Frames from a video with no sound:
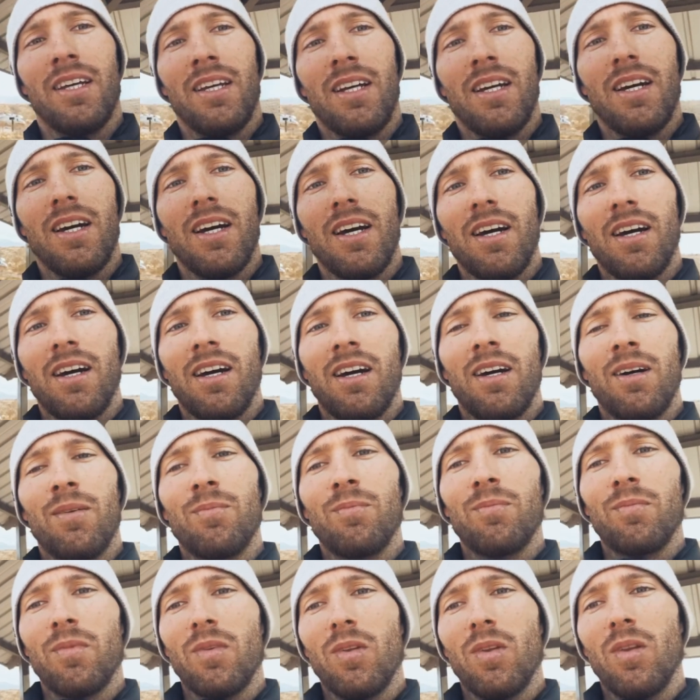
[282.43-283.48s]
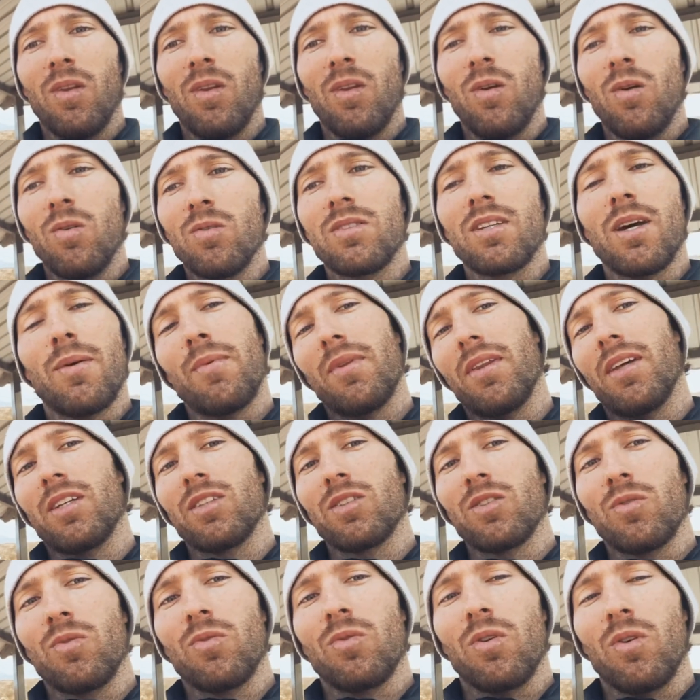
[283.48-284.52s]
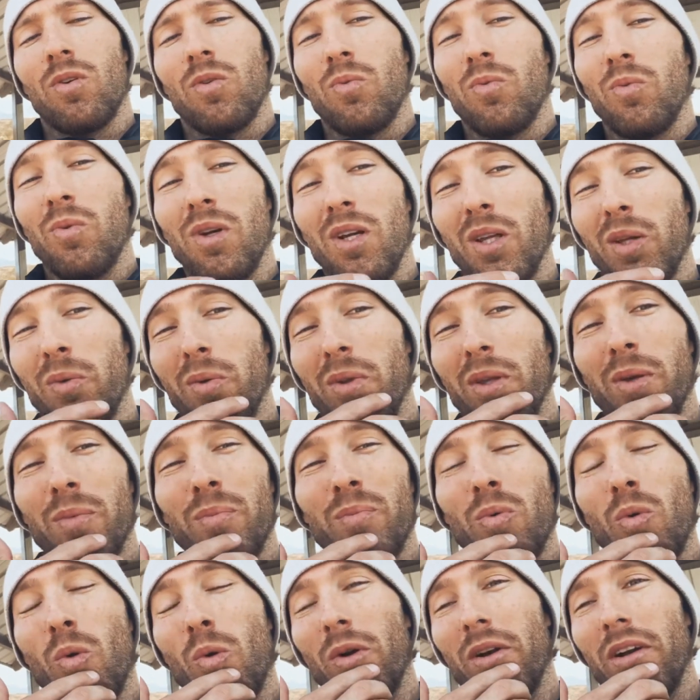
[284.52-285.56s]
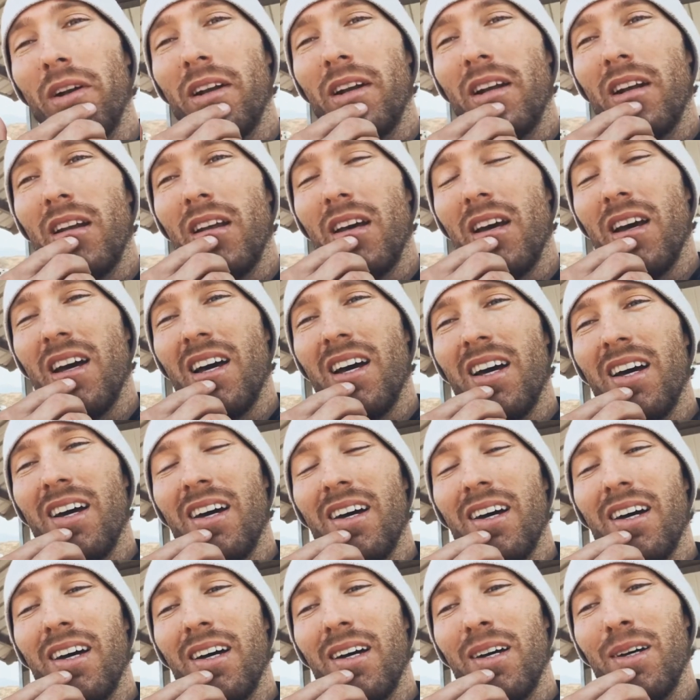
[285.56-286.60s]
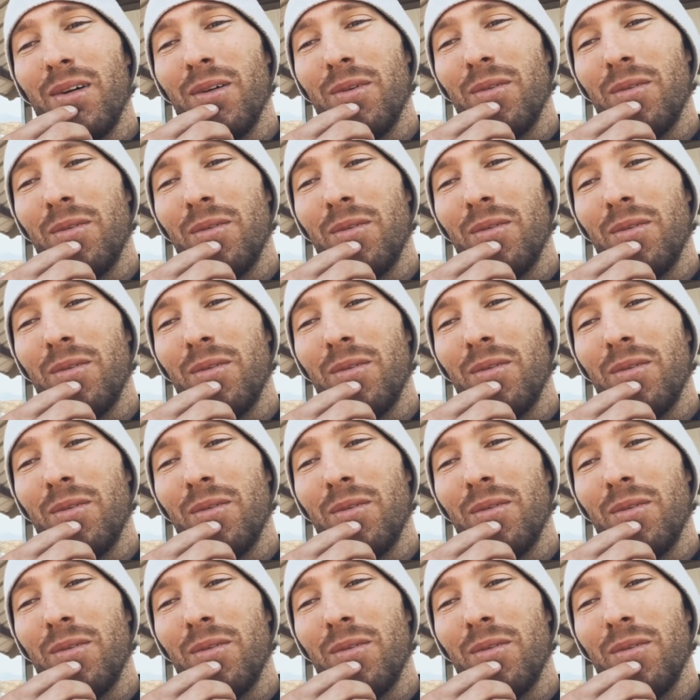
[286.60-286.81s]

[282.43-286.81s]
Um, those type of things are, are really, really important. Uh,